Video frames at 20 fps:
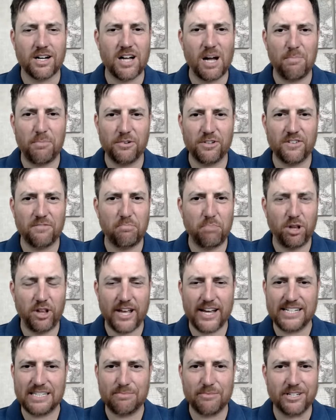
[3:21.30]
A couple of
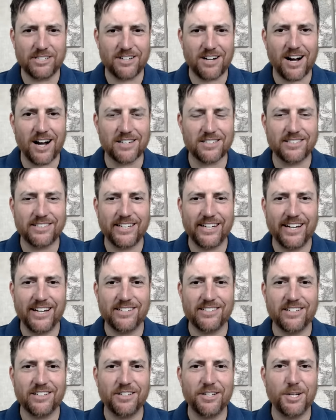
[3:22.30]
placement
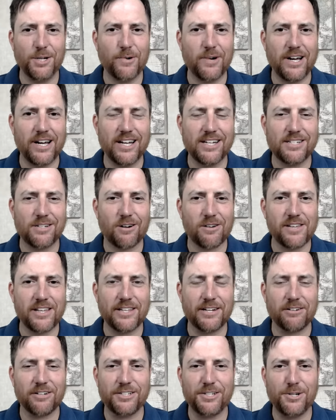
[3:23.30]
oddities in the U S are
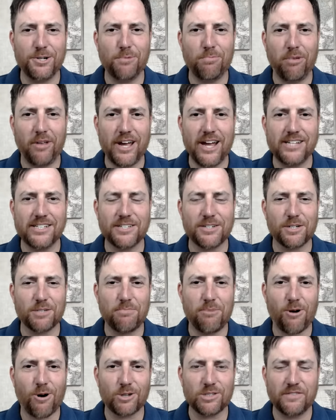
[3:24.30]
that there are two places
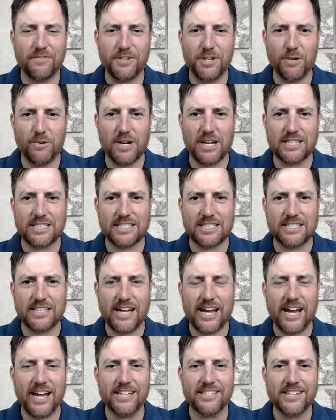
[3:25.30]
that are part of U S
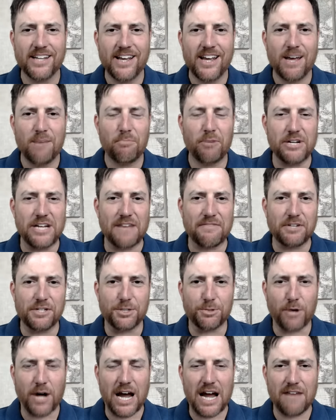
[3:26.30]
states, but you have
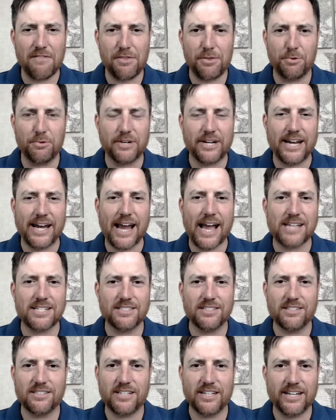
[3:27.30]
to drive through
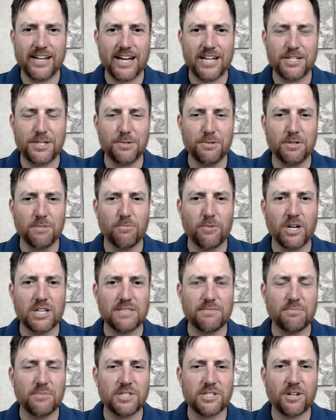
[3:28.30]
Canada to get to them.
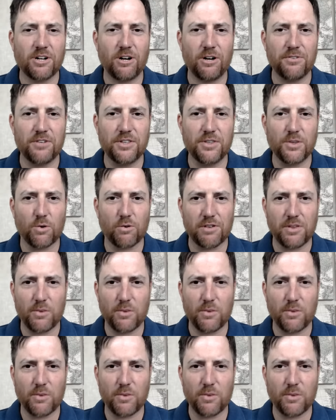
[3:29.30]
One of them is called the